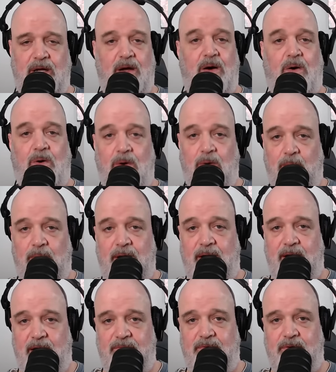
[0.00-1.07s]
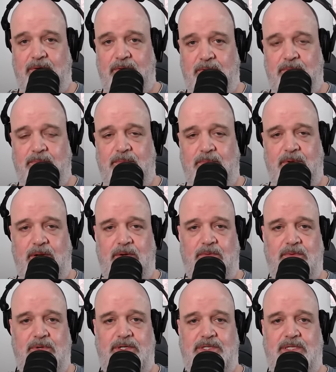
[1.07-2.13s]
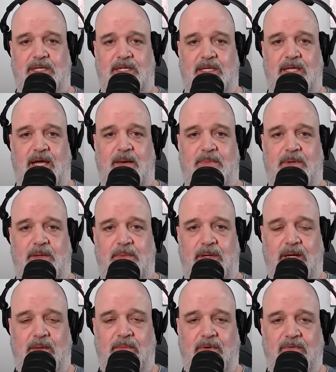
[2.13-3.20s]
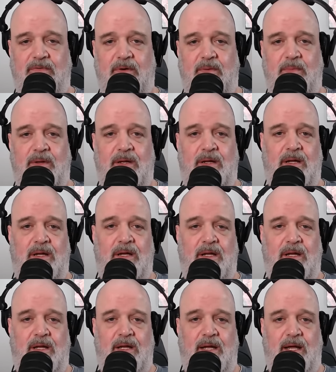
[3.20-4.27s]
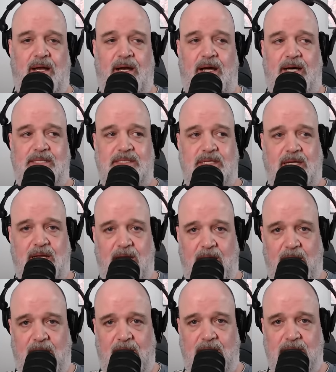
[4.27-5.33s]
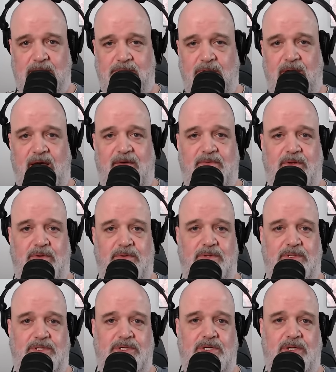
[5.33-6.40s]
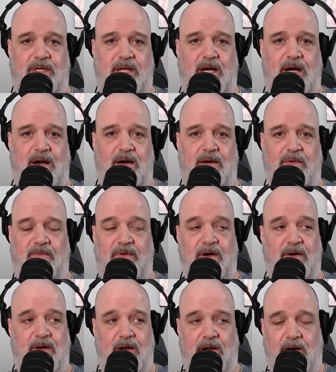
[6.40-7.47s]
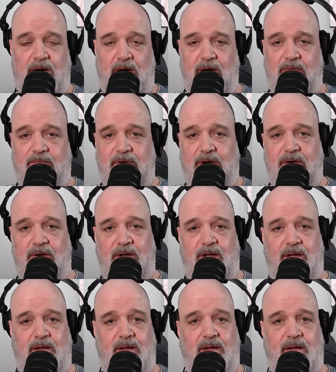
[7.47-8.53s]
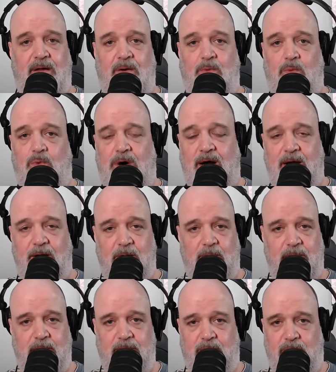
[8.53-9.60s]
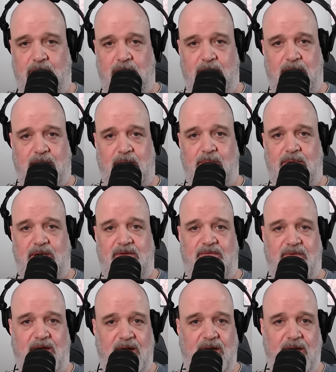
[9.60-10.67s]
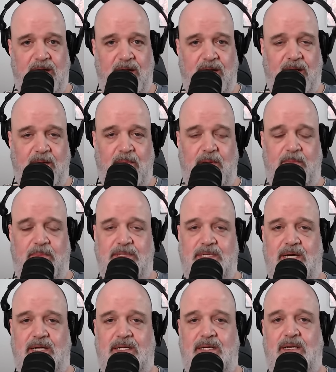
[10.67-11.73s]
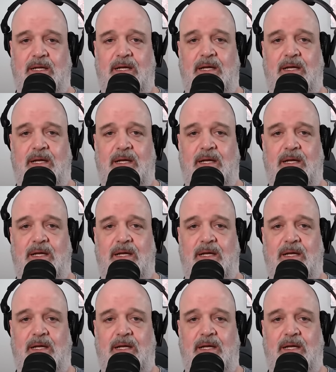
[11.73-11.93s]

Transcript: or whatever, region that they happen to be coming from. And as Canadians, we have to ensure that our very long, very wide open border can be defended and can be protected